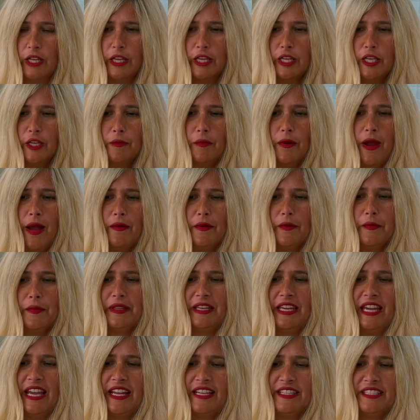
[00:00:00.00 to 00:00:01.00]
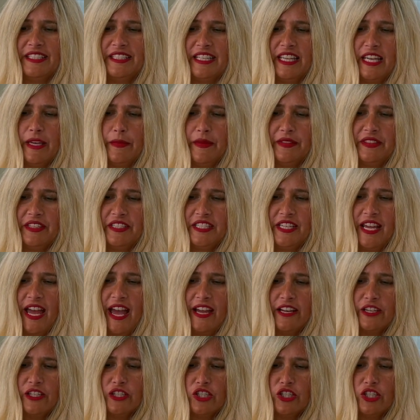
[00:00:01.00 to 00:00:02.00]
You probably can't see it, but the
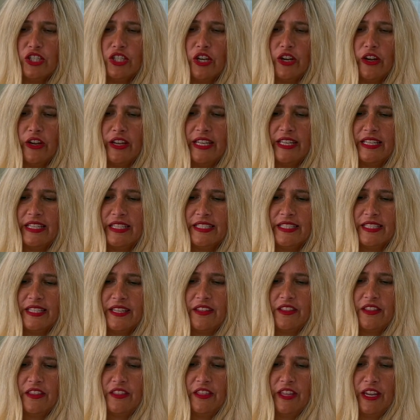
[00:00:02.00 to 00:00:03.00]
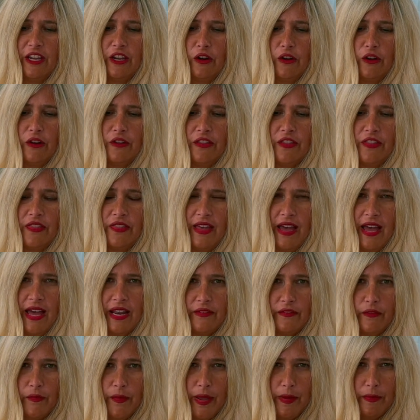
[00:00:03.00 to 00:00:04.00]
texture is thicker than that
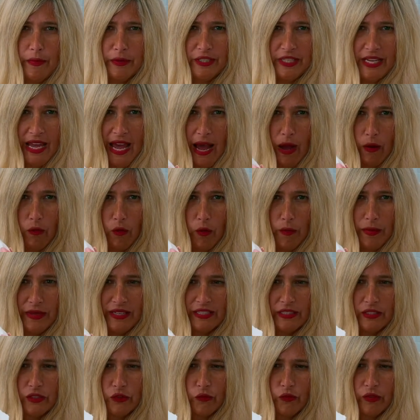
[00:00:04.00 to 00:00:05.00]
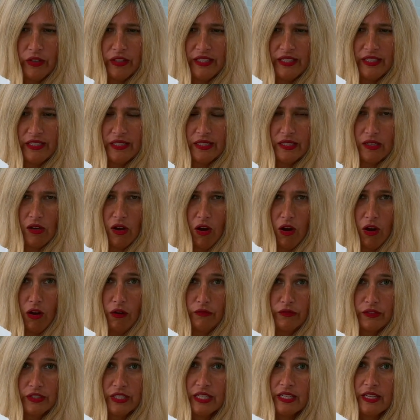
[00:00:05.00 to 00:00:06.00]
of a paper towel, but it's really
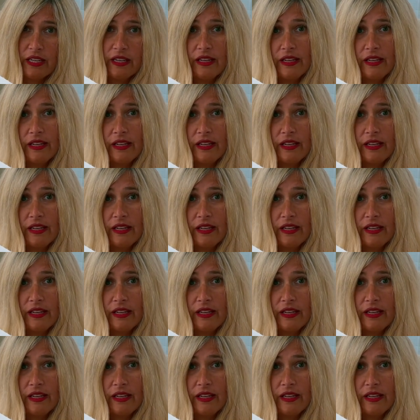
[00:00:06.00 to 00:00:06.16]
soft.